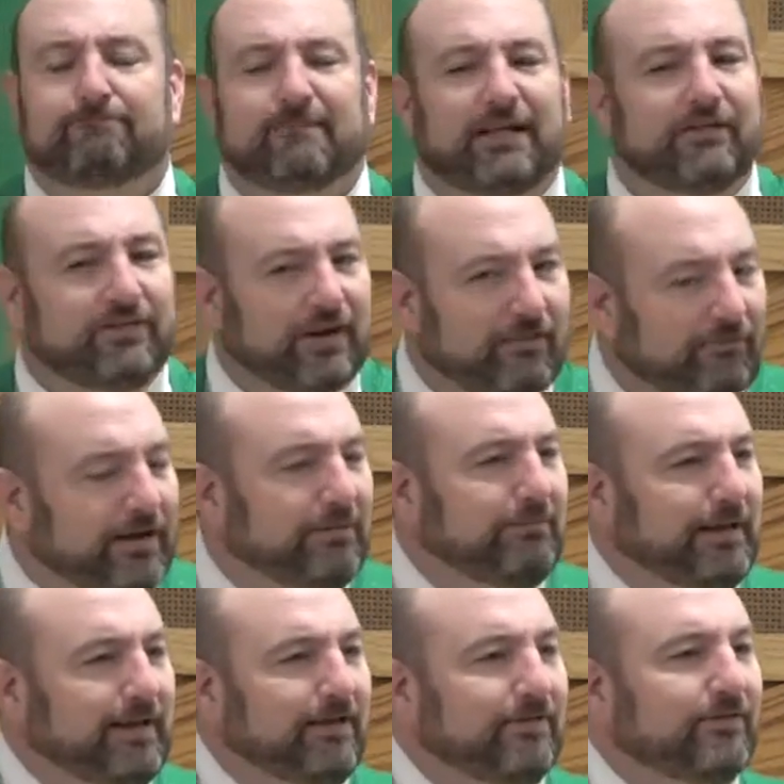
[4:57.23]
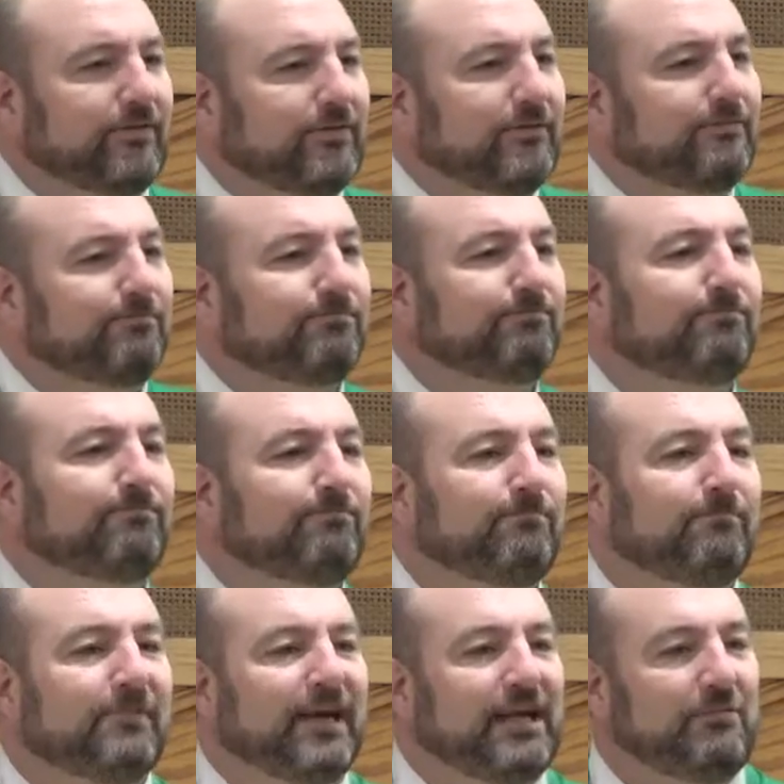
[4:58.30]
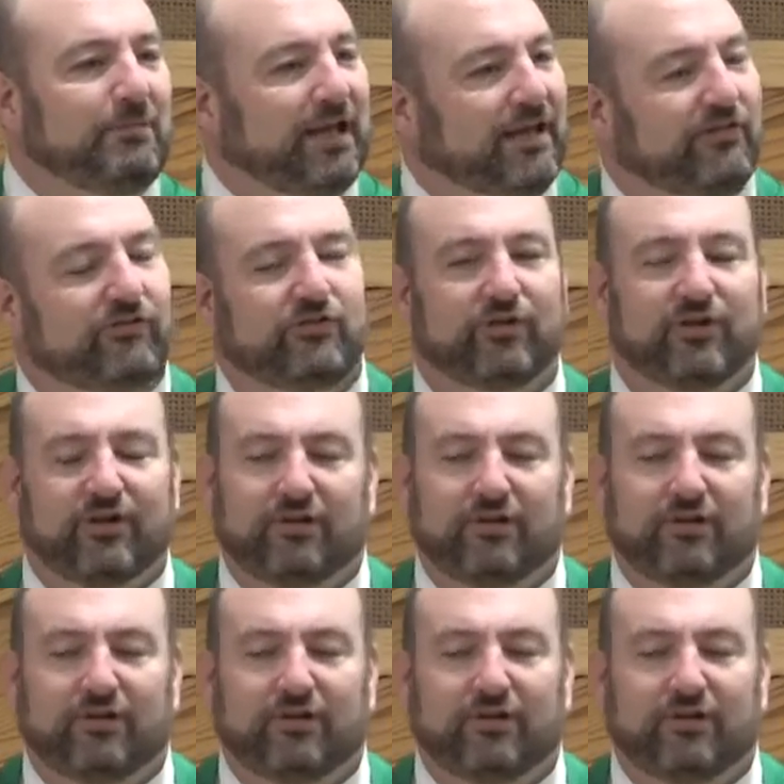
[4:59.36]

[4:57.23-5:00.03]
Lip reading: That's not what he means. He means